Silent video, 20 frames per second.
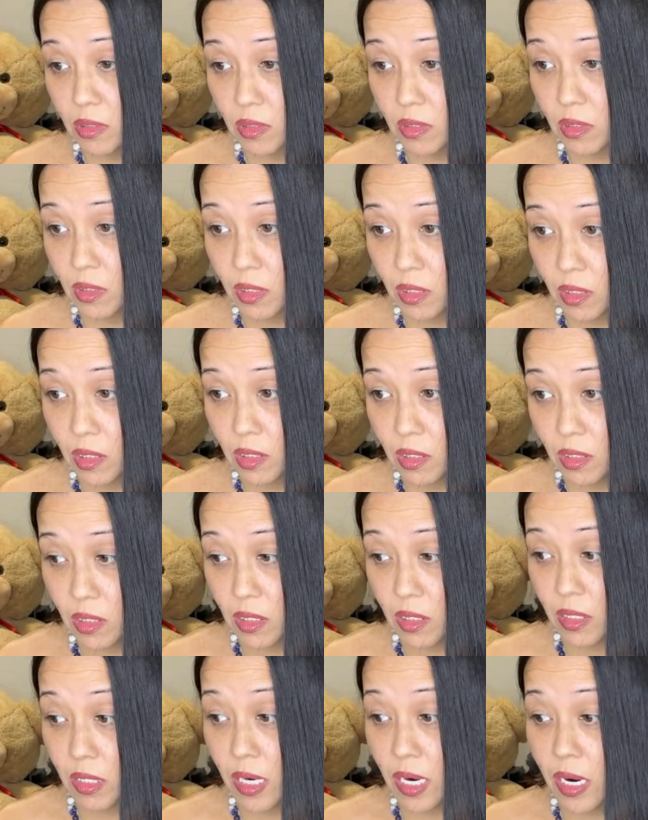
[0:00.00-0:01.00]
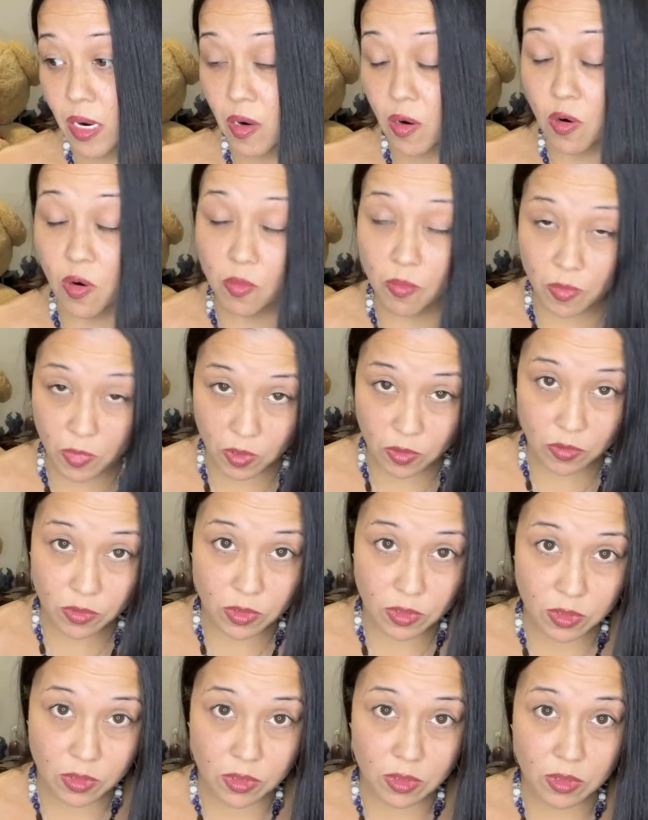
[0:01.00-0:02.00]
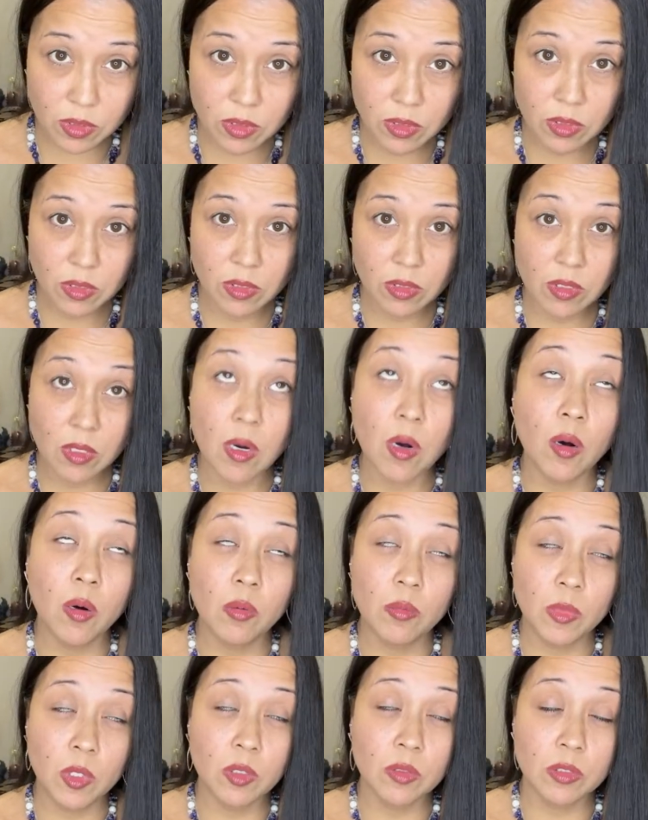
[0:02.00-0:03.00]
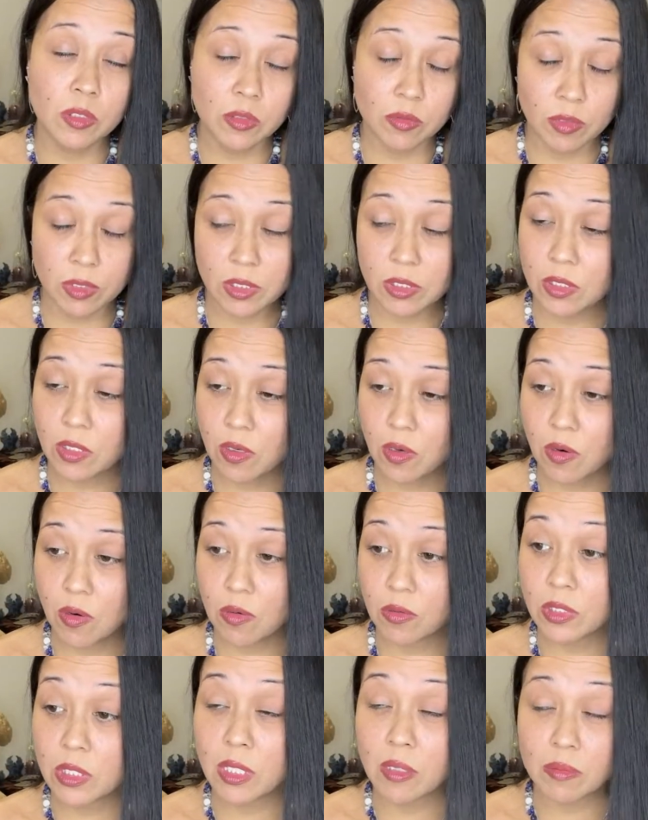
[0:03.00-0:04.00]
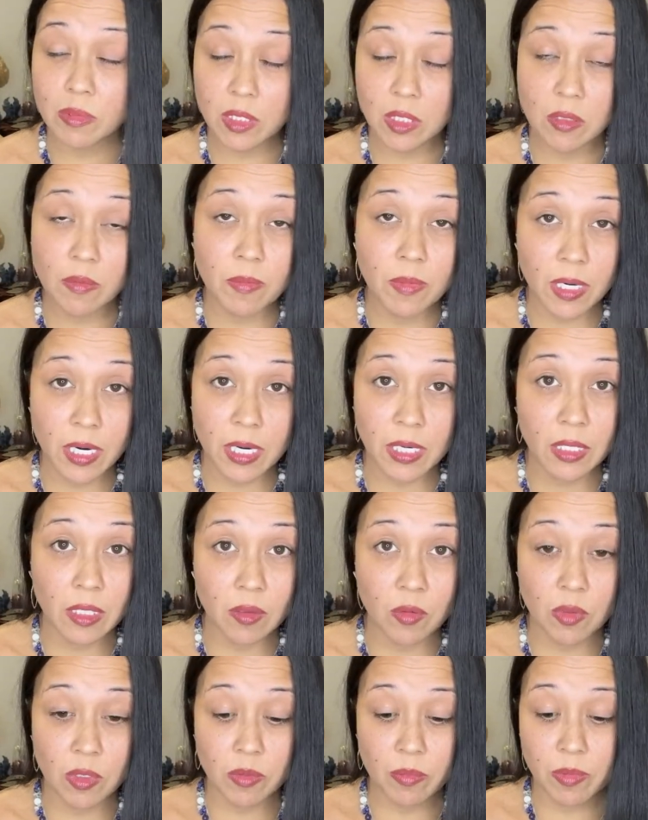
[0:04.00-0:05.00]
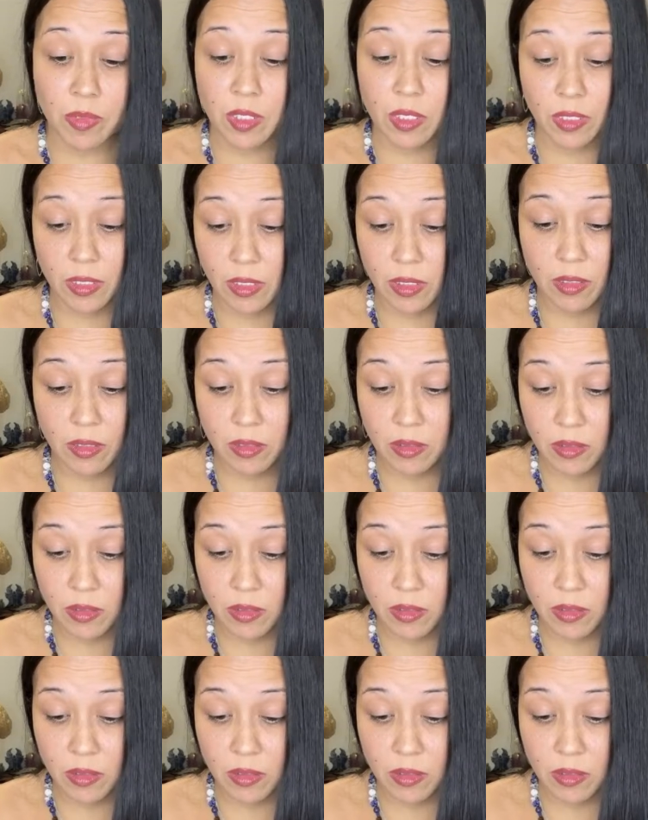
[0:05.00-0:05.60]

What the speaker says: And I almost was so tempted to buy it, I would have bought it.